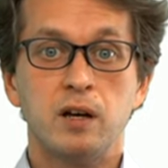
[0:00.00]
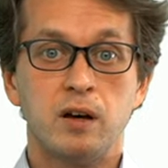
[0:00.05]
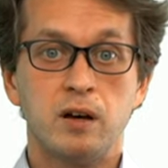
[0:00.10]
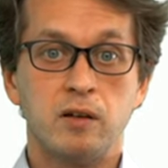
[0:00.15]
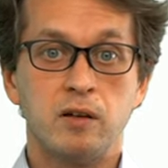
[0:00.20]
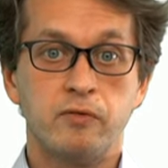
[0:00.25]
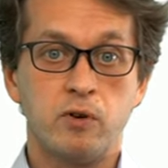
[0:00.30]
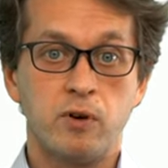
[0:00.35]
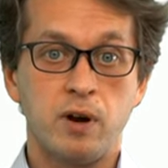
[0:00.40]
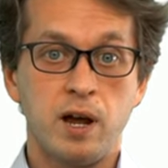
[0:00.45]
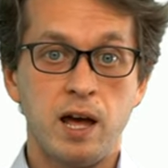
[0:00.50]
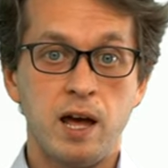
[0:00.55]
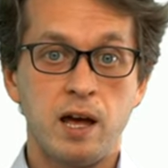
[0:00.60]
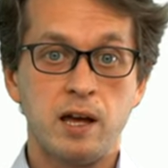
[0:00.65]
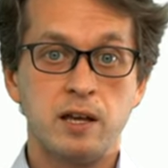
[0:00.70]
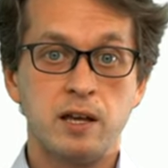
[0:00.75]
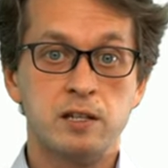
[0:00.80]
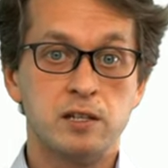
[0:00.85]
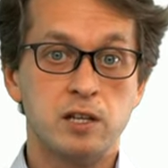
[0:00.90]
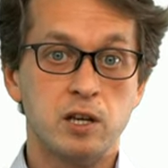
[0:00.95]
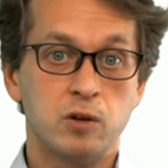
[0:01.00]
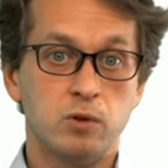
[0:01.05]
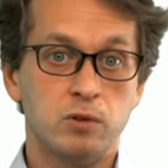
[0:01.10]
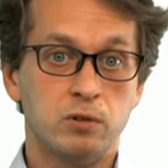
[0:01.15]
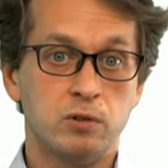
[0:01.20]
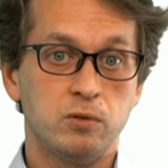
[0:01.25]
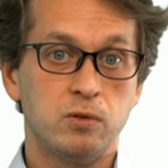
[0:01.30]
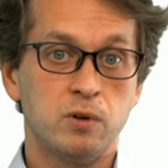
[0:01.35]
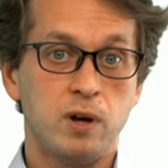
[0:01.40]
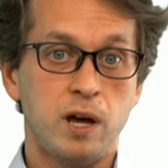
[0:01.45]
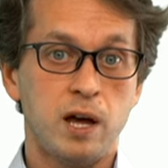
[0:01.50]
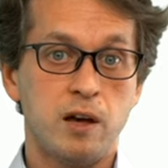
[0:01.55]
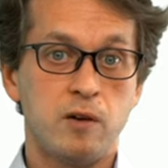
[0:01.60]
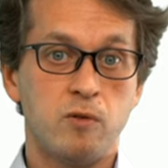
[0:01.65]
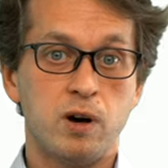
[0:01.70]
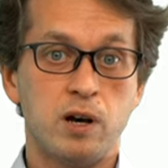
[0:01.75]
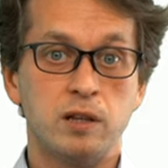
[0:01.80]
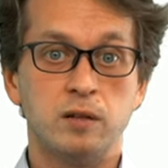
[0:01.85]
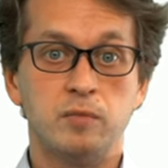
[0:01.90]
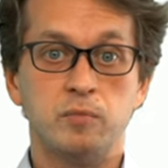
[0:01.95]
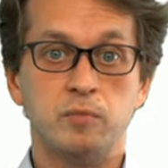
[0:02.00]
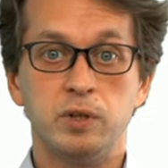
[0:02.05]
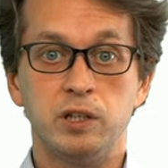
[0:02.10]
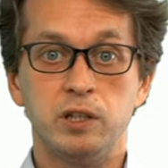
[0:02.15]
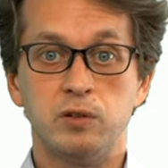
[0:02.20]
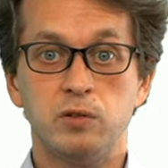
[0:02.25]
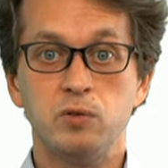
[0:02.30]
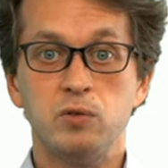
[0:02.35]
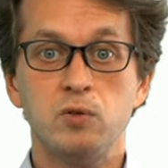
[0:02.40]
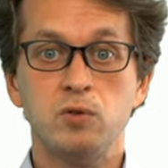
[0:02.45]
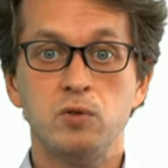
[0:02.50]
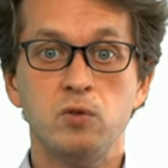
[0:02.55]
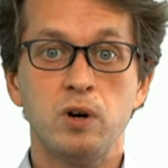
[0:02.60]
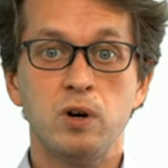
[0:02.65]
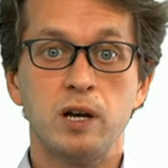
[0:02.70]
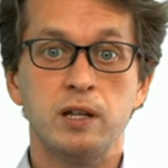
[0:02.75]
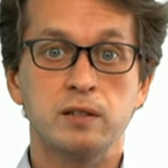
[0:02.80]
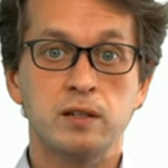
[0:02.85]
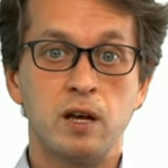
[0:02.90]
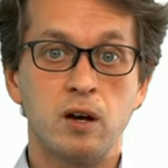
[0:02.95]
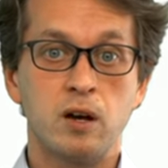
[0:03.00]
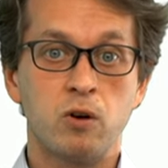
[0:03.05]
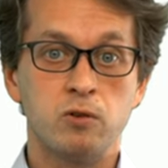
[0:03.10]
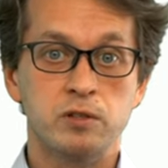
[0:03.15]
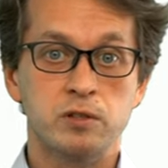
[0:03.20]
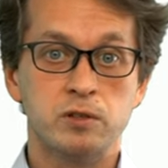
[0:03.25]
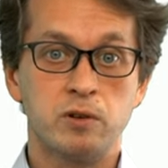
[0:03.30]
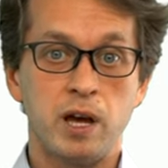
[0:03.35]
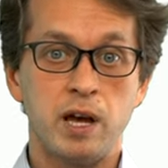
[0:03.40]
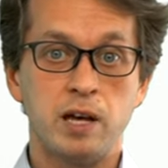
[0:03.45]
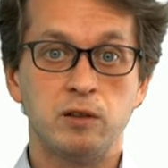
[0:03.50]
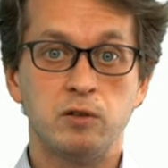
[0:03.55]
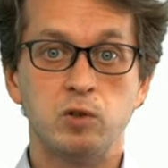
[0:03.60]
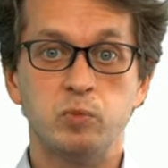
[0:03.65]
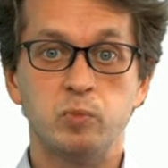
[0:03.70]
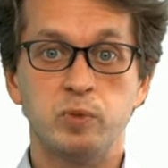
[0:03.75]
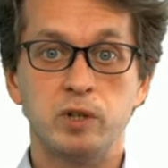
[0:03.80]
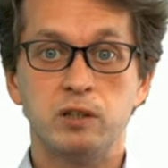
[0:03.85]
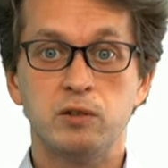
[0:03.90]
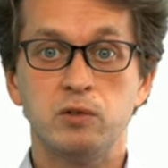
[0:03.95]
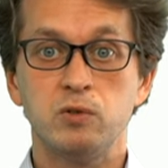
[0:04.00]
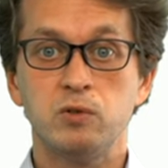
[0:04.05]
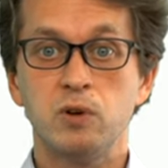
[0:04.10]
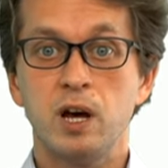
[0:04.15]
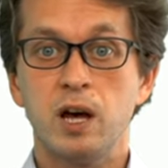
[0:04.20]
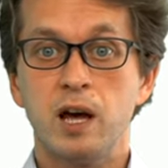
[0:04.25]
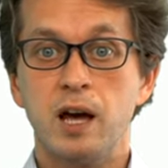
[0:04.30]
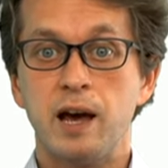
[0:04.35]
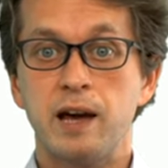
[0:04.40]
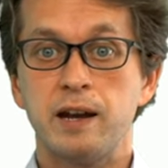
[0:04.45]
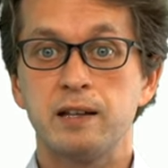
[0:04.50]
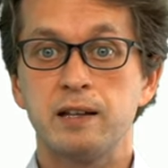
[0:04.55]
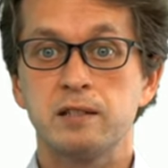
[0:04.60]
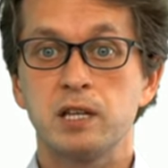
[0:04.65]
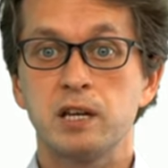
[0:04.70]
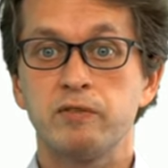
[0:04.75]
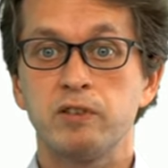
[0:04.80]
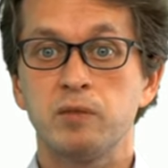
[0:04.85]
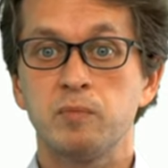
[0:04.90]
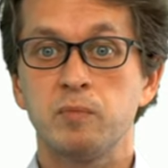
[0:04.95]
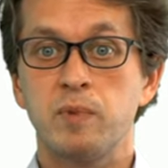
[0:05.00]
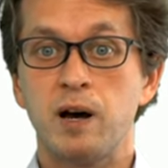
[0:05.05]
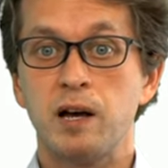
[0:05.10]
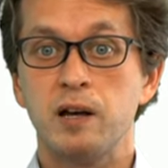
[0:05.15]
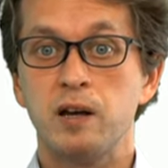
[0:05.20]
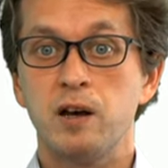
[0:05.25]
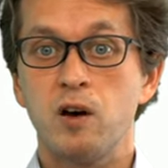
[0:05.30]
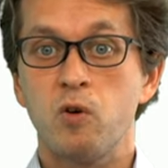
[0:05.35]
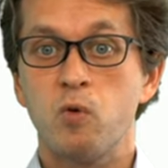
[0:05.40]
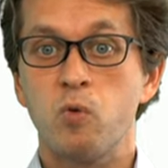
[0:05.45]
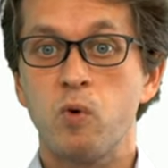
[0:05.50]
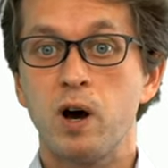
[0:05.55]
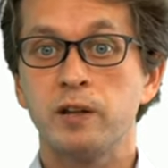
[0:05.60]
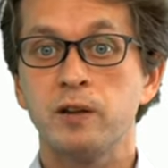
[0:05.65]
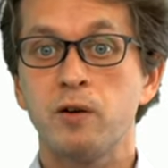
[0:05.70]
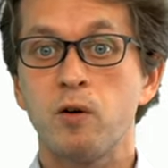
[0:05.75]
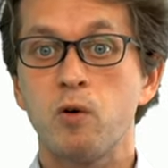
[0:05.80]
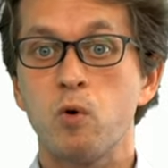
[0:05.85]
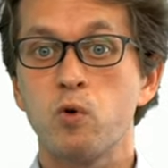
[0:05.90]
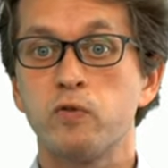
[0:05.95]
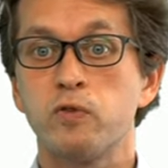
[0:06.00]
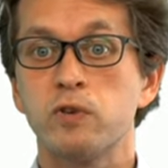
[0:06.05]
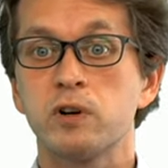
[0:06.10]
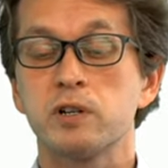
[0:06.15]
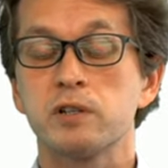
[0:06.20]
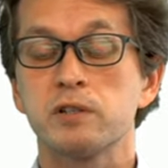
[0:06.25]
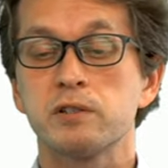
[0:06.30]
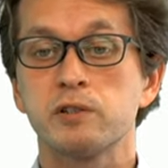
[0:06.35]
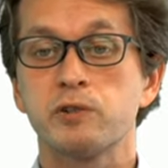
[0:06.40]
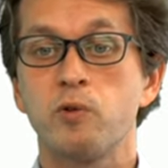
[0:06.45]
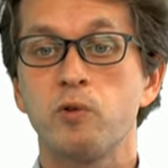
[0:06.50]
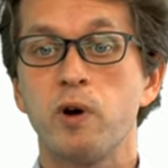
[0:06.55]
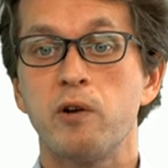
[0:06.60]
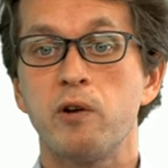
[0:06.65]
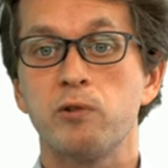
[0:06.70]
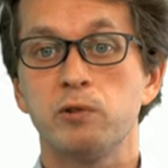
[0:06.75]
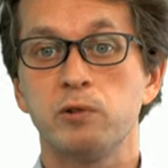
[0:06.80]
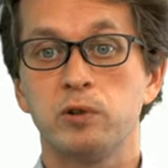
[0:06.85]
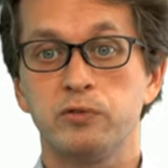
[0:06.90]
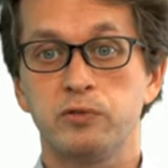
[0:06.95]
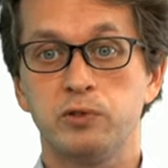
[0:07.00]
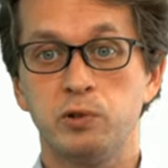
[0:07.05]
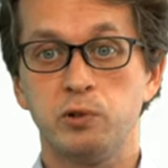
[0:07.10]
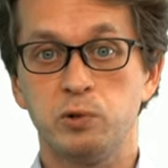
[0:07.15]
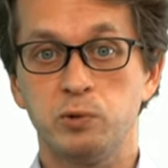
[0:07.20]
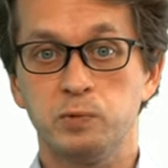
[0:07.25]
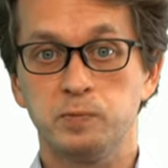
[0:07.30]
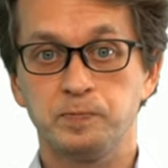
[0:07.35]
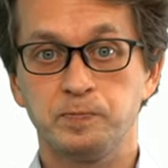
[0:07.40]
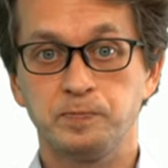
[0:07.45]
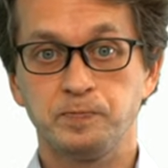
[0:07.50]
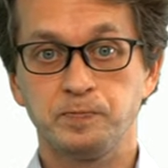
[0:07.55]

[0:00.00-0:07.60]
uh, for A is equal to A1 B2 and also A2 B2, and it's given by 1 over square root of 2.